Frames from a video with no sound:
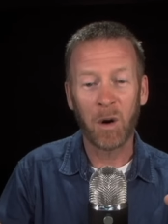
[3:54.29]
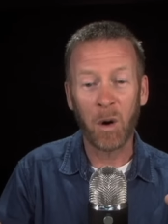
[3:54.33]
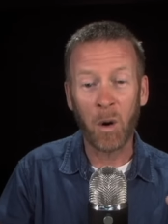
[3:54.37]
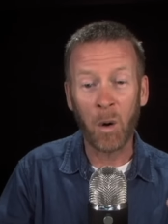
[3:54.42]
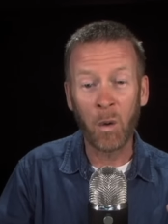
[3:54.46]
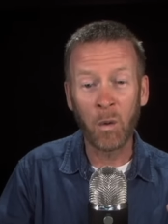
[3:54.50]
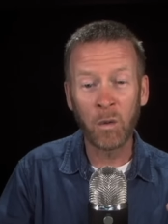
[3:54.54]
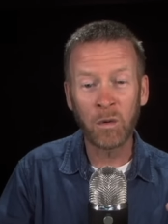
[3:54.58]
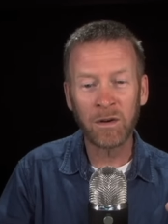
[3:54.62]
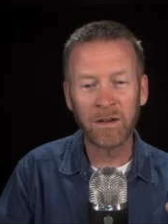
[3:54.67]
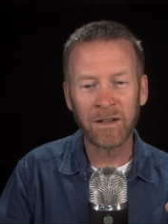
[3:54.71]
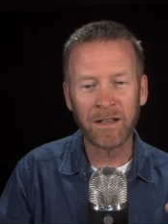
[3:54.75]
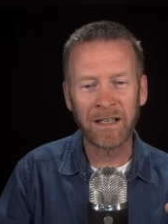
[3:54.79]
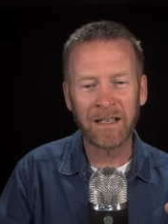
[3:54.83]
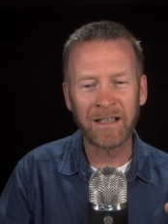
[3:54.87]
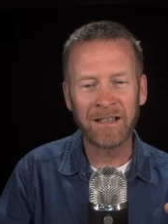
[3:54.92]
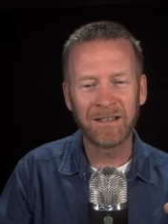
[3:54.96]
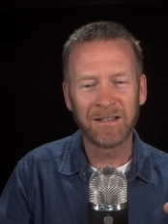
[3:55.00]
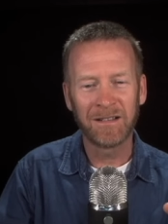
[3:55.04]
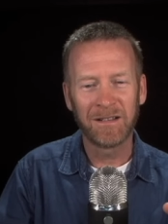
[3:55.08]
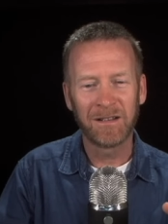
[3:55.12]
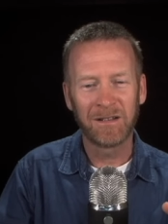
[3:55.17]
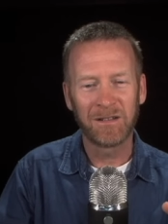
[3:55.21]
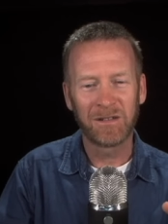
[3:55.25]

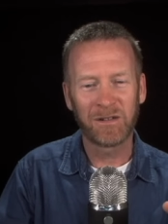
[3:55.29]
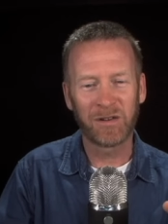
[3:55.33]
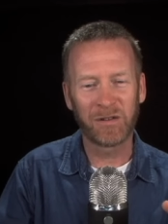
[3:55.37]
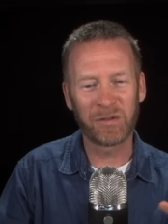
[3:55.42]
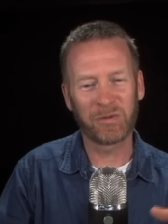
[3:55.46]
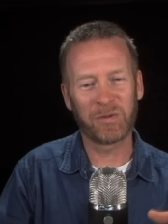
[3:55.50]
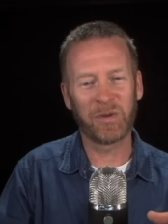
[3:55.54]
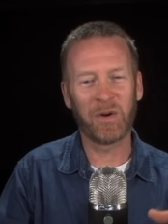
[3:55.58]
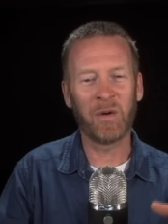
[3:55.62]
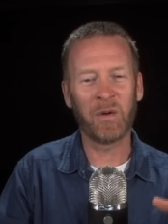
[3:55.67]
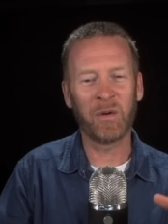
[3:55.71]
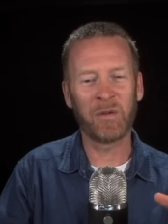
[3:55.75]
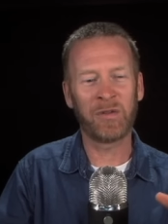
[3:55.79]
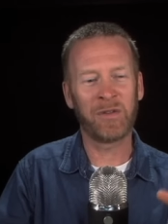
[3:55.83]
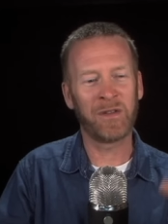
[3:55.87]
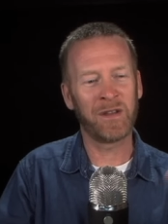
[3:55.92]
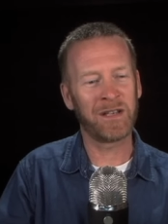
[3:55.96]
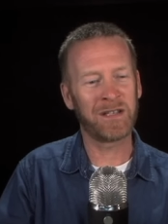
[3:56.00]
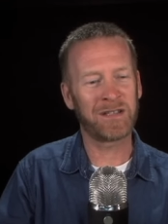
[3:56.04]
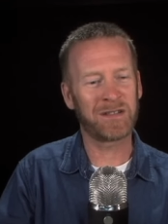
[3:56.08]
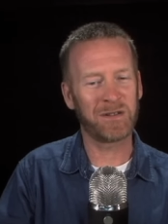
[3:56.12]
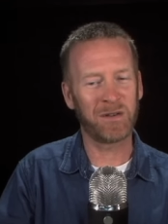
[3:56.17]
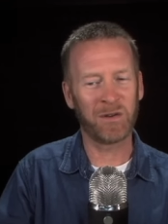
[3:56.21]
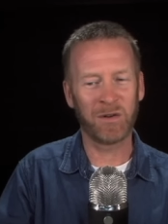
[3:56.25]
only to throw
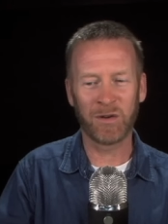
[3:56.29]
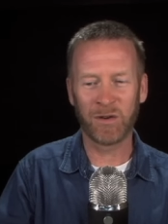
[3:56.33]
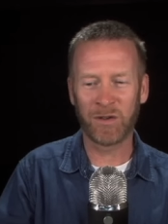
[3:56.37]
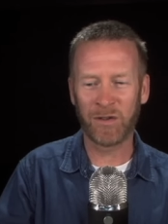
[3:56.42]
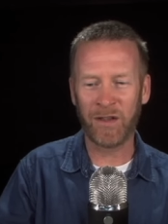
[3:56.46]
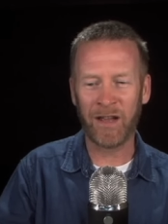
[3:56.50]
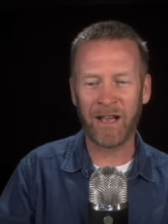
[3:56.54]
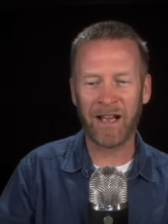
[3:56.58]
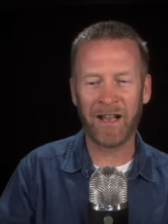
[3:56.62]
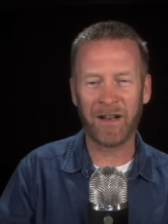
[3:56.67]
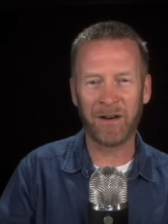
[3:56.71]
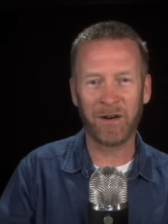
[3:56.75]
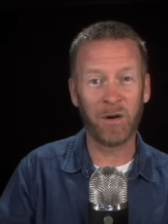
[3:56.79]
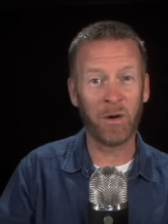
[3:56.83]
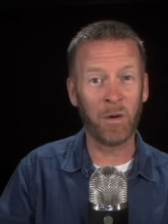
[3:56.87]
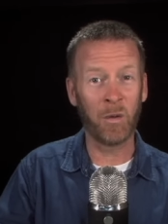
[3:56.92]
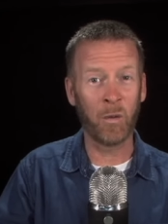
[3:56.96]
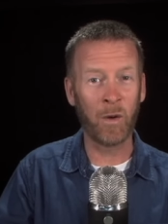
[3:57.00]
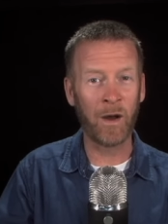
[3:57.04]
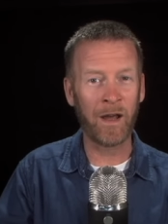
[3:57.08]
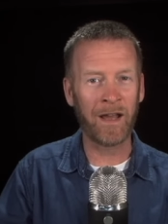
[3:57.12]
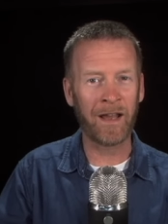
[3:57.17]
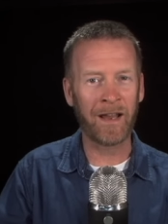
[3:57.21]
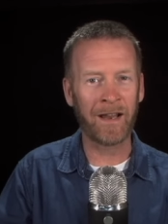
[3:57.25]
this or that
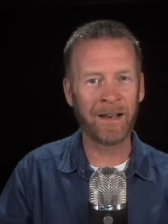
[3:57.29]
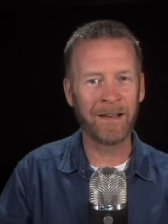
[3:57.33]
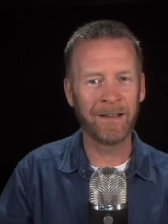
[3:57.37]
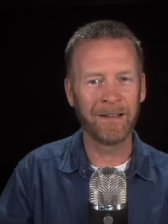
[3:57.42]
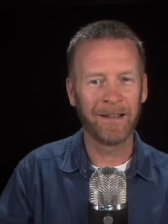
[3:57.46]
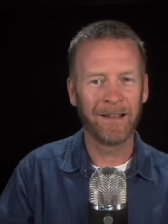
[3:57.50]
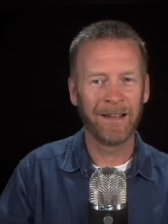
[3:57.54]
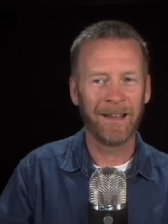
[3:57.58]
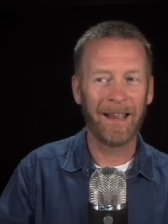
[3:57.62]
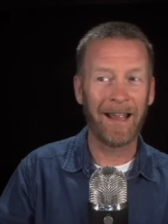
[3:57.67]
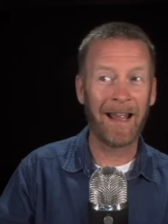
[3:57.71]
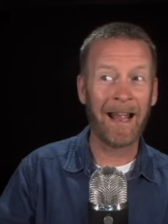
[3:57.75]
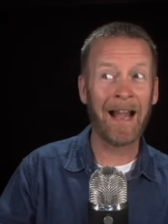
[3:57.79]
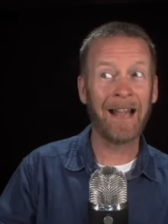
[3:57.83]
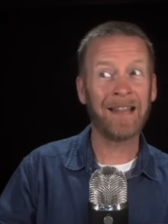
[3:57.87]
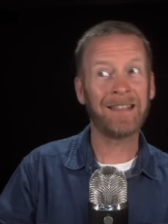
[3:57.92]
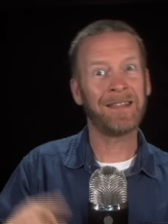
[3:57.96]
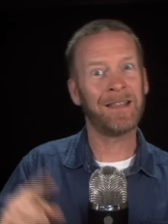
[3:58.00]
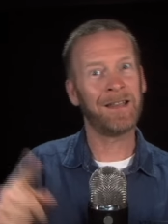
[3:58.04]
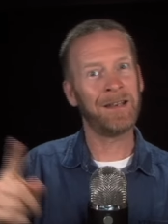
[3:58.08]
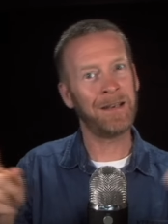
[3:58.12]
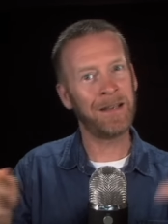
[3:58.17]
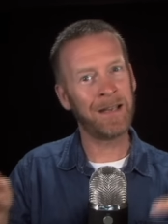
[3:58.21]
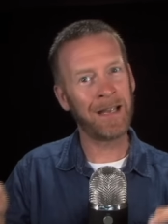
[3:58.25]
away
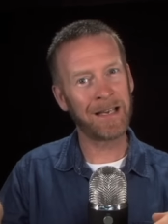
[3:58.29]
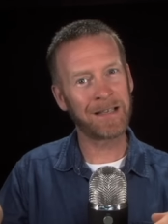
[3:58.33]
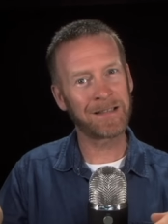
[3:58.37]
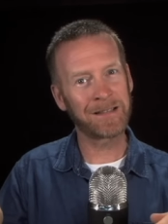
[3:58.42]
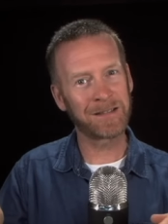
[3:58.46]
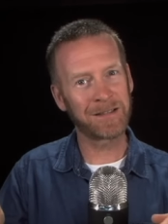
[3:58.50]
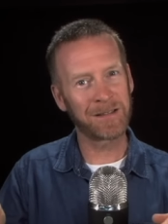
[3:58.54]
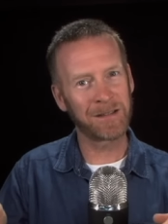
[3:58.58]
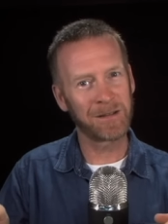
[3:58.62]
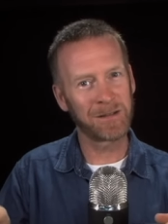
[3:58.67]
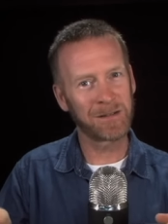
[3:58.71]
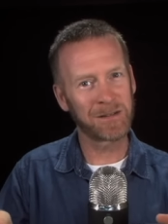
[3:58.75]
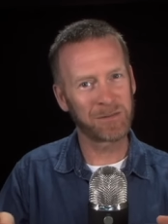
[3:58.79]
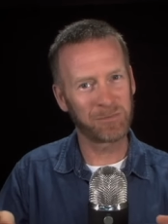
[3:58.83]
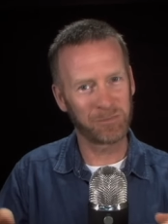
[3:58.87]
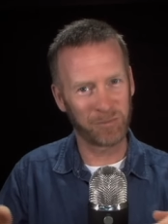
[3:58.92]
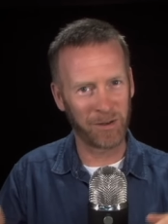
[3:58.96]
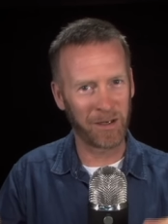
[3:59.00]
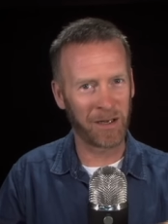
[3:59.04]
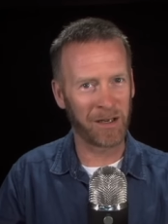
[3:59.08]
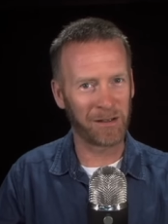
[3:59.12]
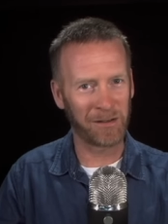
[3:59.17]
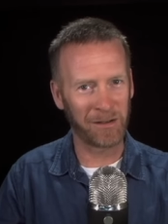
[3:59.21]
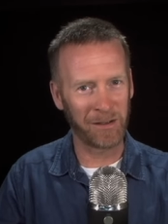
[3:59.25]
at the next
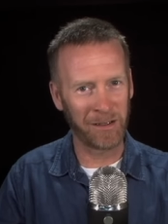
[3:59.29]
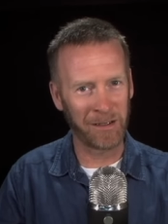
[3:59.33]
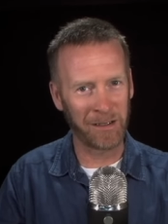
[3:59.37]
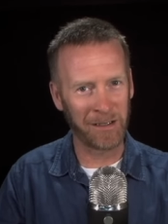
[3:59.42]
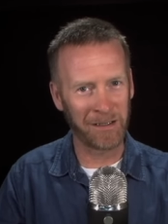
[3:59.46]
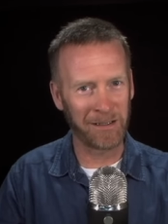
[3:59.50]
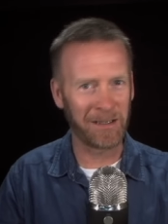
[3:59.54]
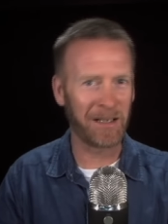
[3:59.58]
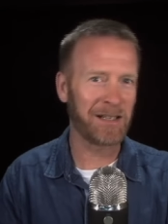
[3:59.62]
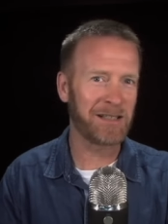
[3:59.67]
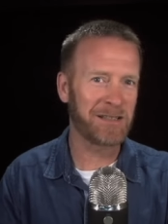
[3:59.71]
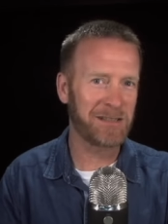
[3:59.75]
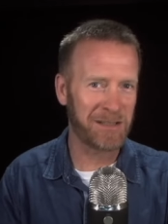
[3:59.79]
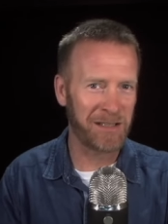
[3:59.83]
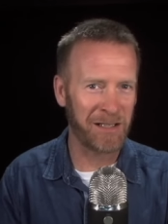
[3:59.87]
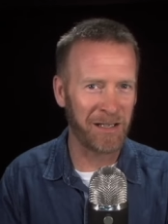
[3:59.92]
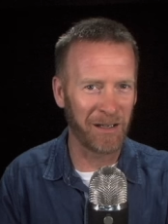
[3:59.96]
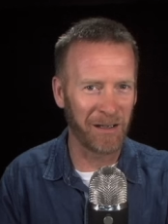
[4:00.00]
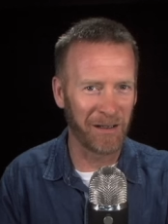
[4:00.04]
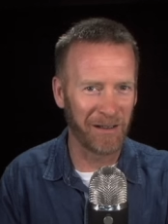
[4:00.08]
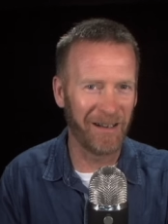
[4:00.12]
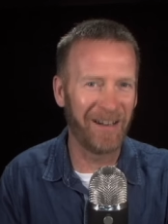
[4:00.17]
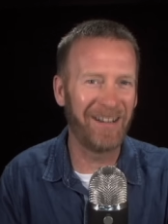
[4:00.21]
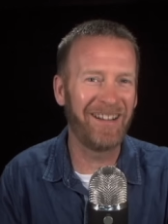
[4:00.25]
spring cleaning next
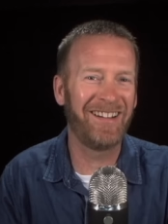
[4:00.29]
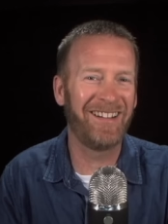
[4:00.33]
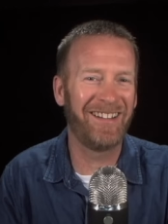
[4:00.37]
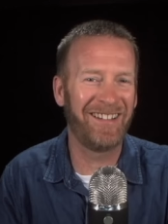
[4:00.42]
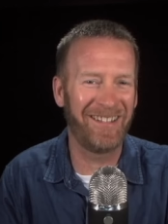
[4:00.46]
year?